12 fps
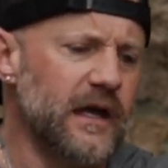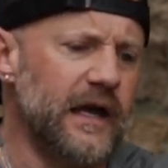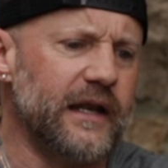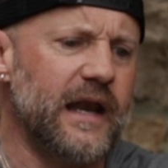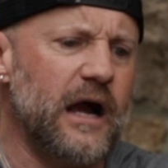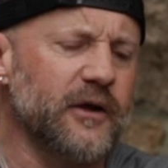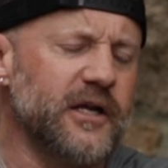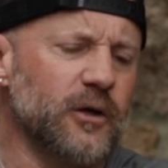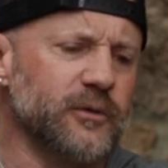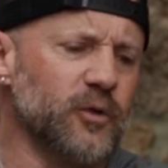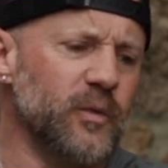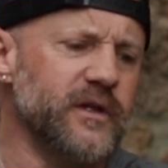And now here
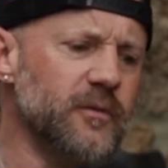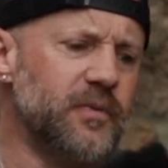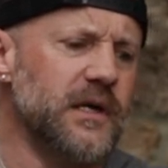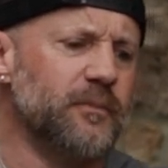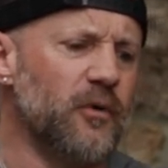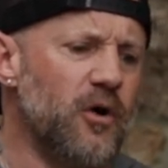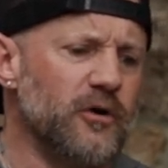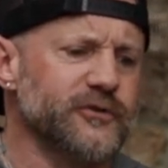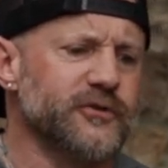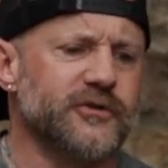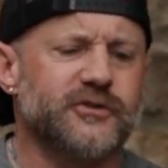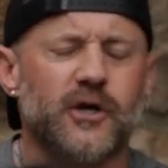with the We the People
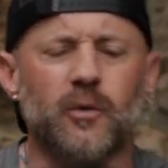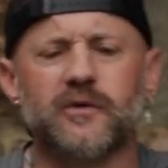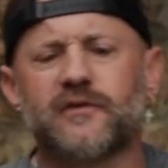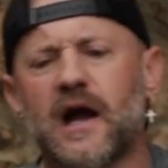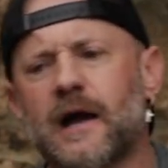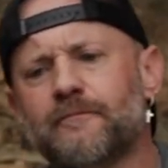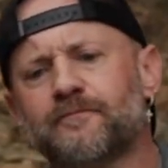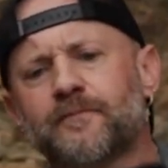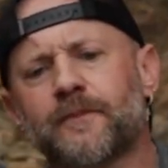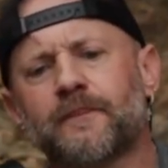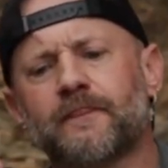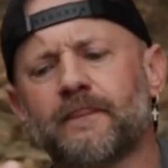holsters. So we've got
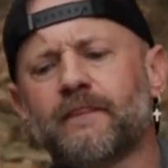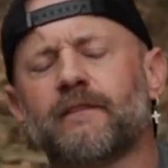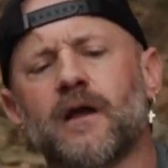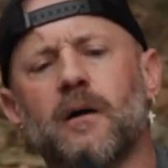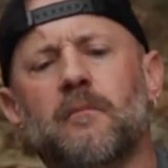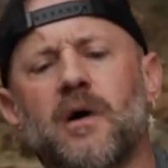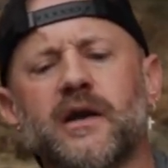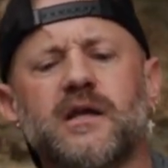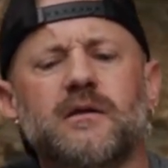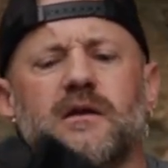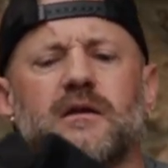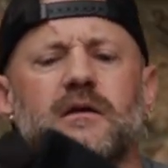a
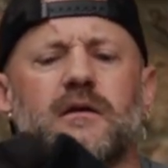money,